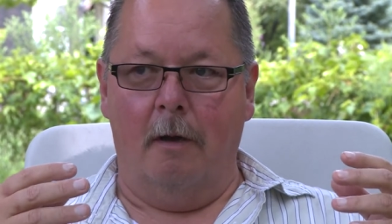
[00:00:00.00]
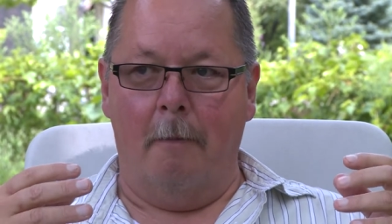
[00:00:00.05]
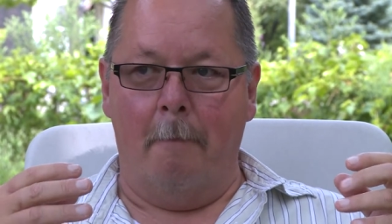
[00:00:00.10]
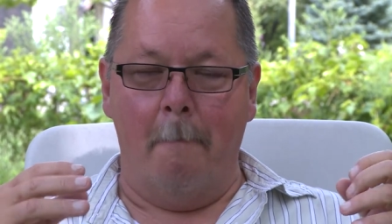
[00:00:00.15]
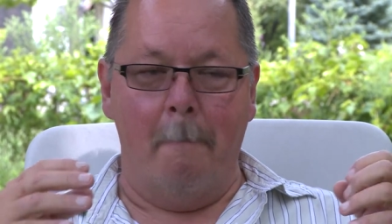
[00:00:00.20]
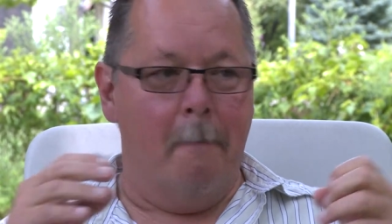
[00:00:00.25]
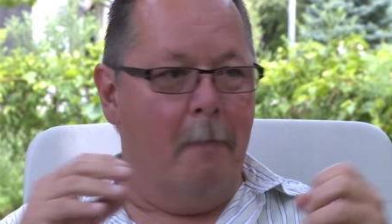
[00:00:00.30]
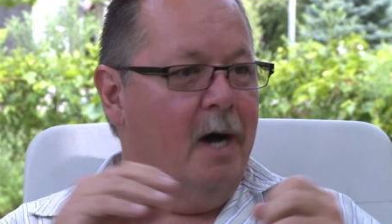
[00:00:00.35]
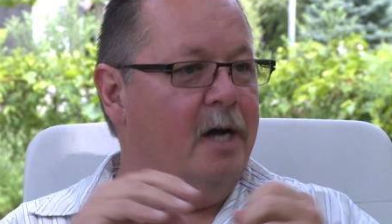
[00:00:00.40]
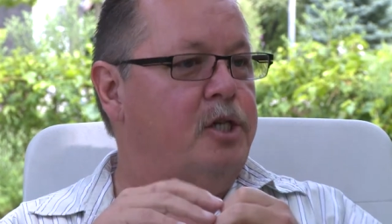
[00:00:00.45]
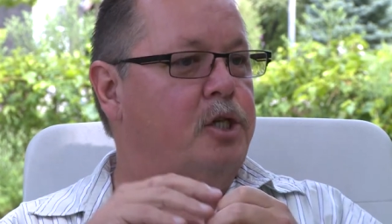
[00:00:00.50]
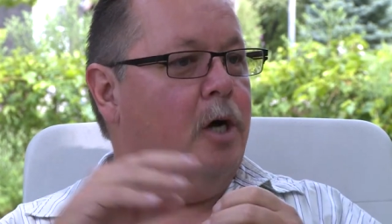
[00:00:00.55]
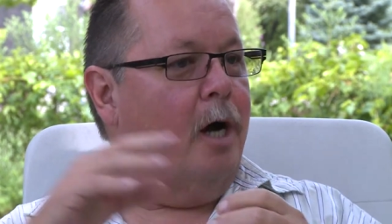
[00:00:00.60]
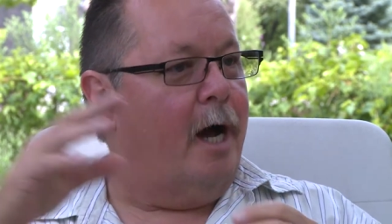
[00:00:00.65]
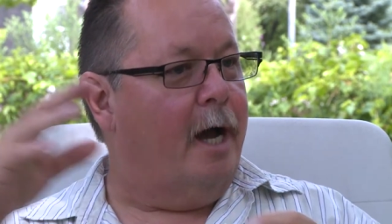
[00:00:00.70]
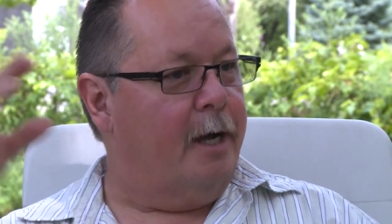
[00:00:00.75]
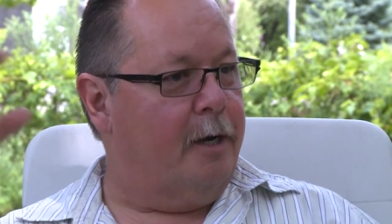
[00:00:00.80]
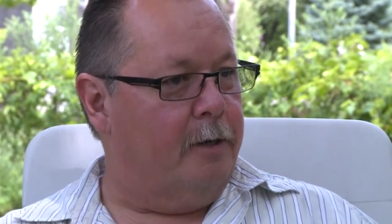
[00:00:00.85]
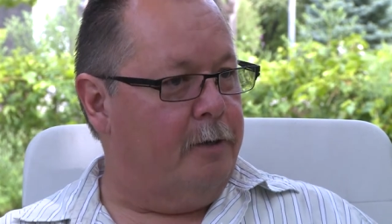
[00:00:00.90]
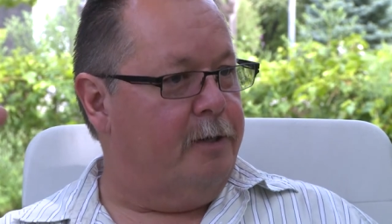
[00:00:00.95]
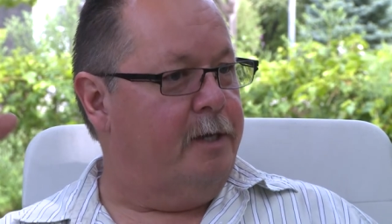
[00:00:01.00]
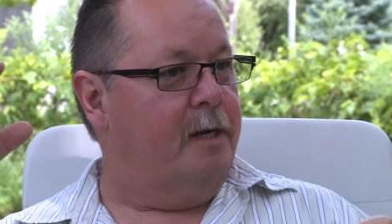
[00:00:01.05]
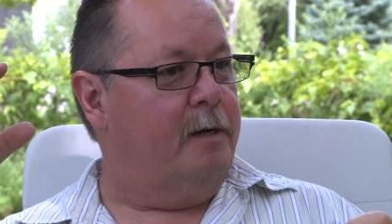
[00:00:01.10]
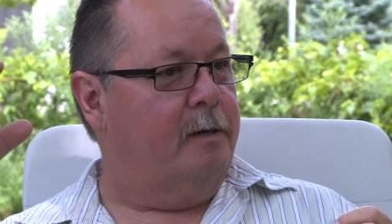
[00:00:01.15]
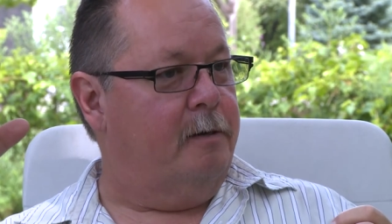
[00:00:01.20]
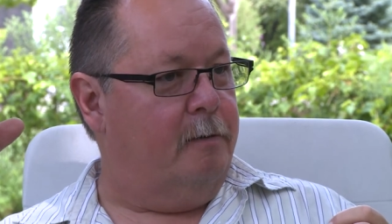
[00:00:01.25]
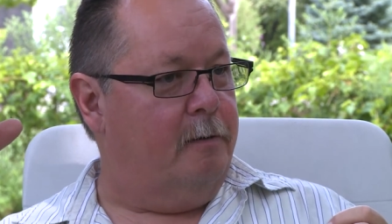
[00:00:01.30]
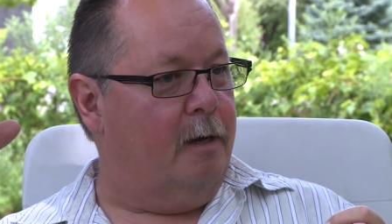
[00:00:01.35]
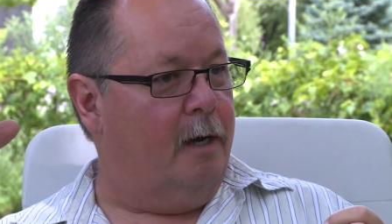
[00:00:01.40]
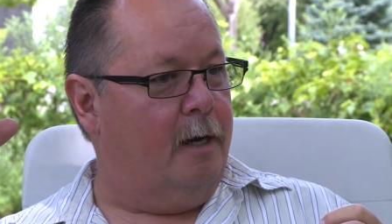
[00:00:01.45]
much higher
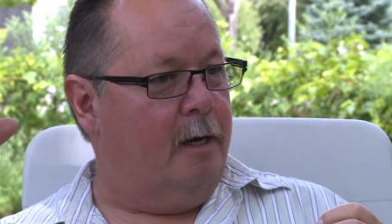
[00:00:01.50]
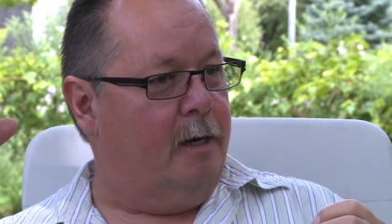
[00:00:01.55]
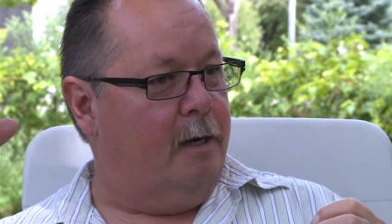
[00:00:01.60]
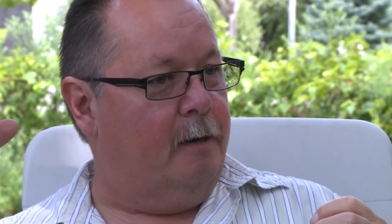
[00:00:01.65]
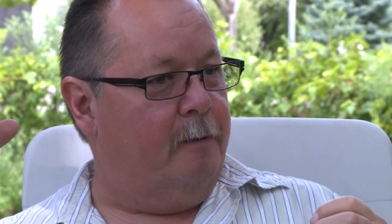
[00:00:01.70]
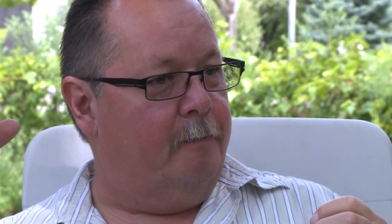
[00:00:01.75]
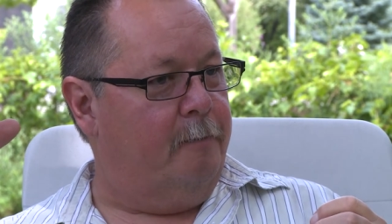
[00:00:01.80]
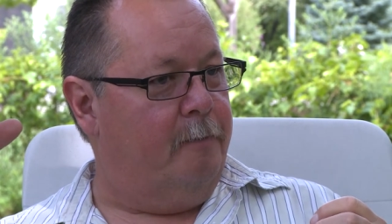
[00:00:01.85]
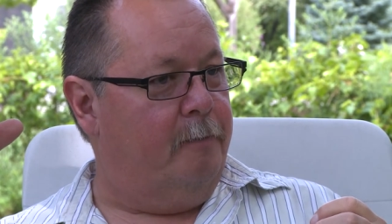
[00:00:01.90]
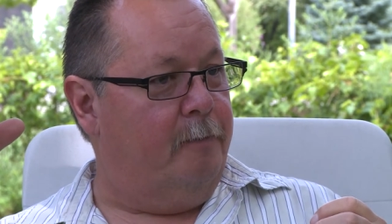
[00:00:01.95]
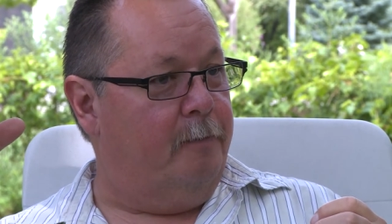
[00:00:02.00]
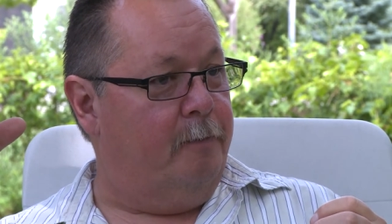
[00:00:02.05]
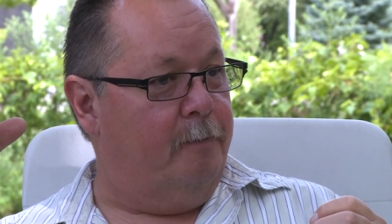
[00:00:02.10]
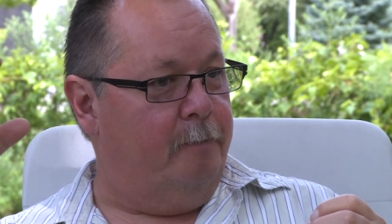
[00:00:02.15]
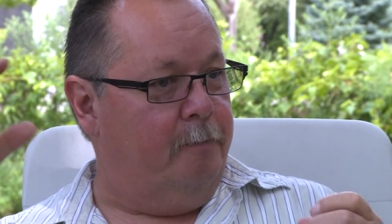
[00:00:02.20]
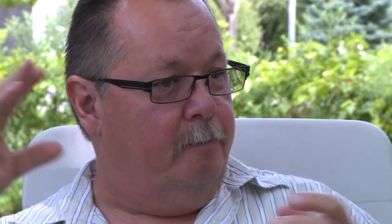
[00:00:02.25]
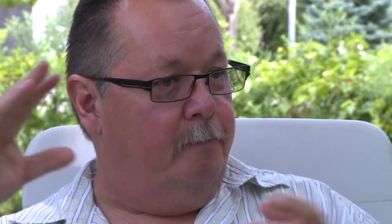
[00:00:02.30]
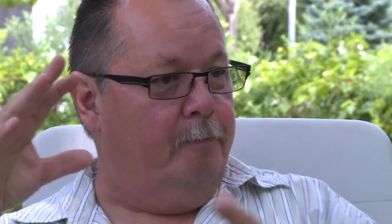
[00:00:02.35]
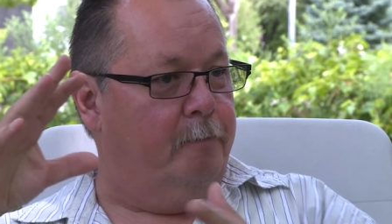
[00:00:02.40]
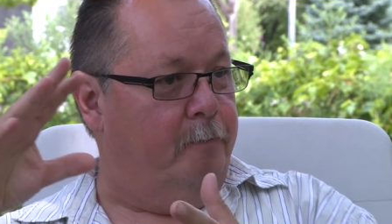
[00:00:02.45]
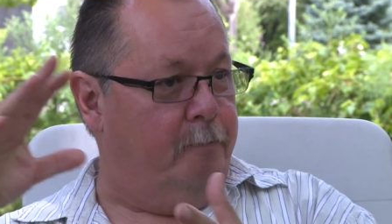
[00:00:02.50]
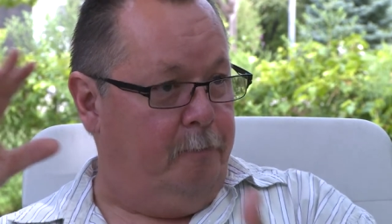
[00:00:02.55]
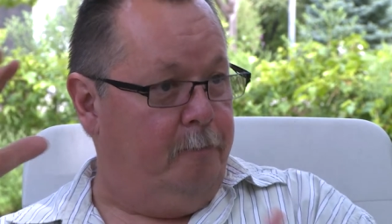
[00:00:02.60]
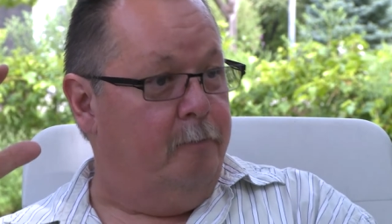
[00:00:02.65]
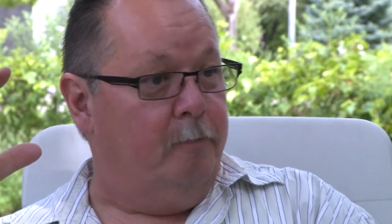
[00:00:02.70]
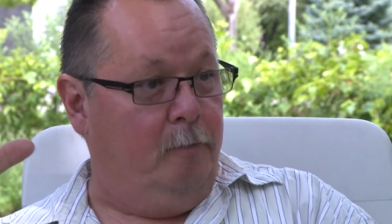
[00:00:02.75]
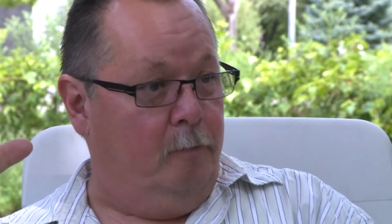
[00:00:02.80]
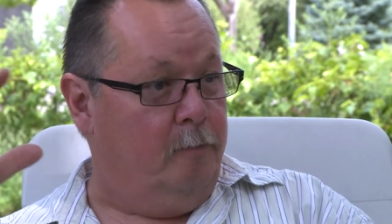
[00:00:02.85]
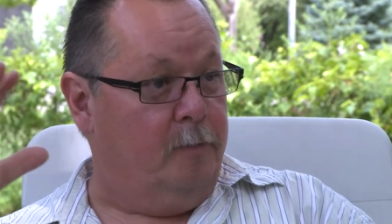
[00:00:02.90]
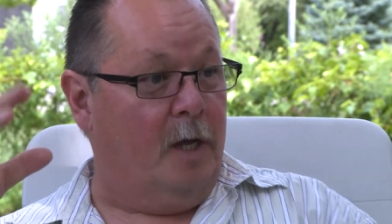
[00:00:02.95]
than um,
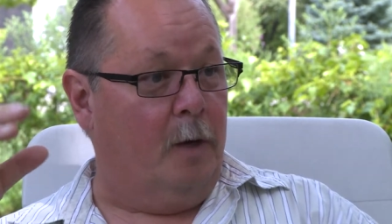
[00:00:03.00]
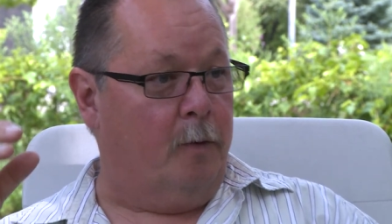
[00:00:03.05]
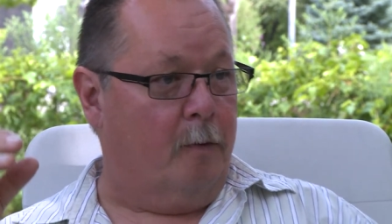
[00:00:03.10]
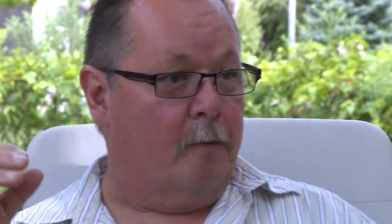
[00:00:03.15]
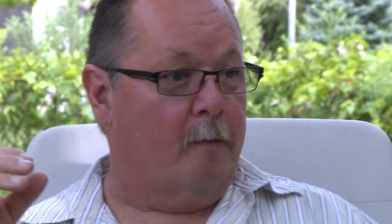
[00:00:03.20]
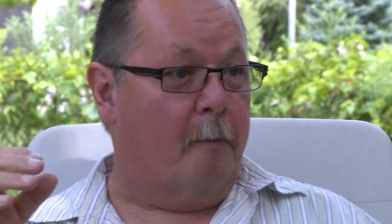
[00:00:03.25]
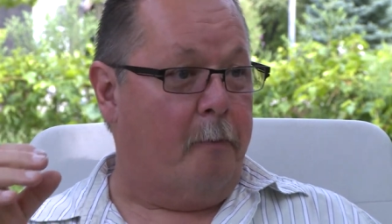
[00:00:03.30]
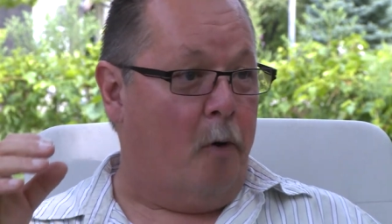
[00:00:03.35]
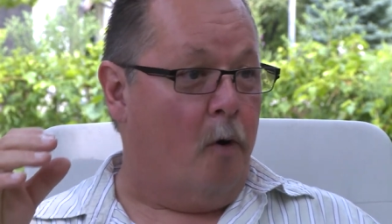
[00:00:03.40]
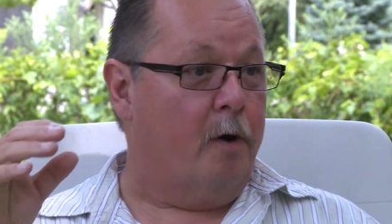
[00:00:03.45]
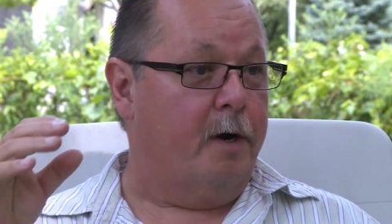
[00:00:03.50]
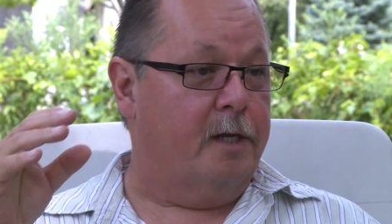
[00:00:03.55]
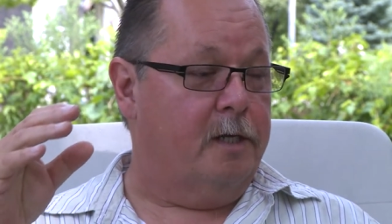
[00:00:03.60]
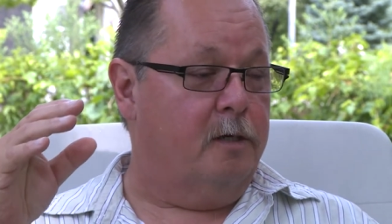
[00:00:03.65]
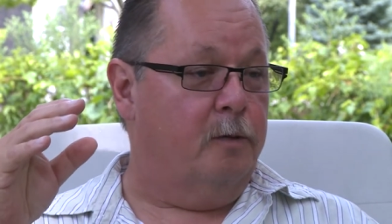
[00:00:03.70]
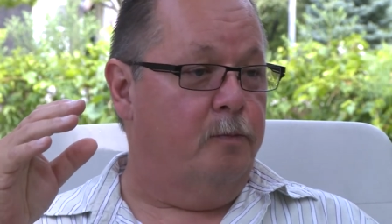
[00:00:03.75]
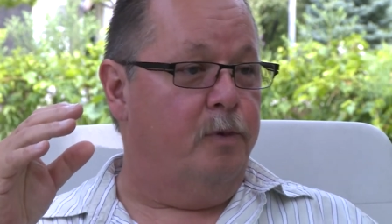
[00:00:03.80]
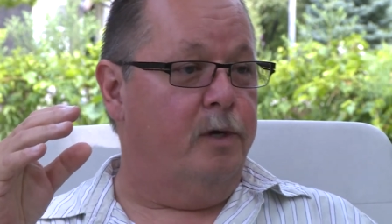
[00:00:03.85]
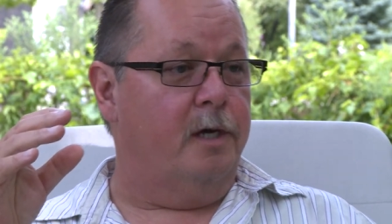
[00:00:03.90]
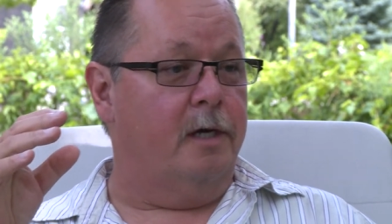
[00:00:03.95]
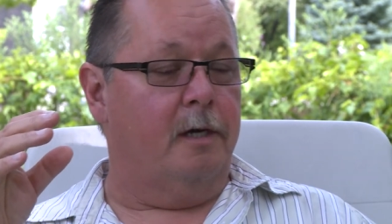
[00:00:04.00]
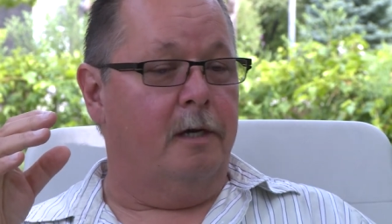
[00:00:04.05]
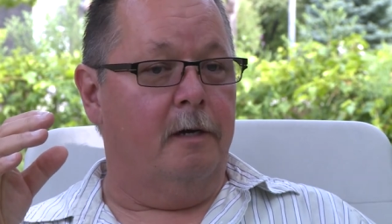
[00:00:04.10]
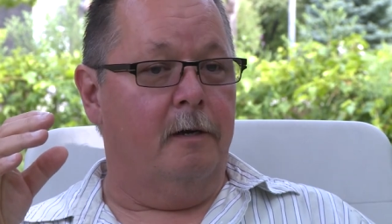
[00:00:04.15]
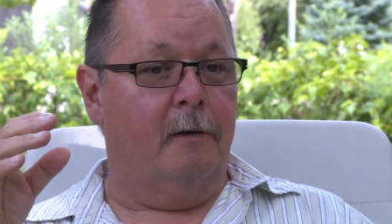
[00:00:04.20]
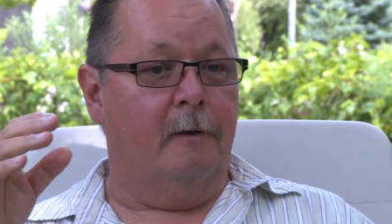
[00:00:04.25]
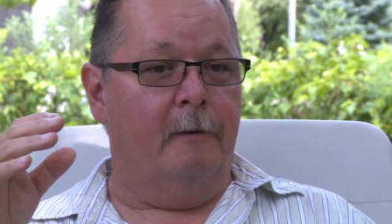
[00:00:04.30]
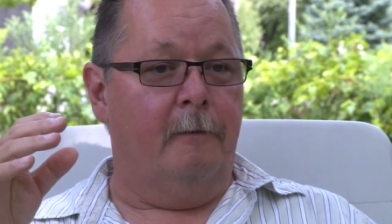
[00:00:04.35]
they were reported to be.